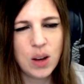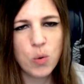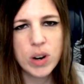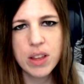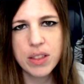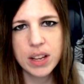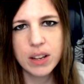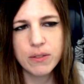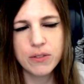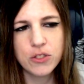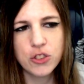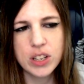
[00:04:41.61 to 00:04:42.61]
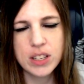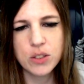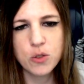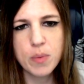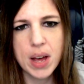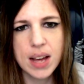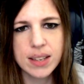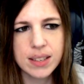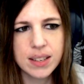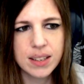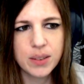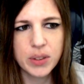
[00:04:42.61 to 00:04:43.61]
What do you think of Jason Mask
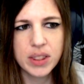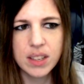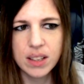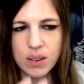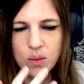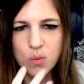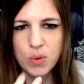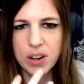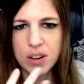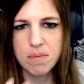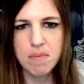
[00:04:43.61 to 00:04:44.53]
with the weird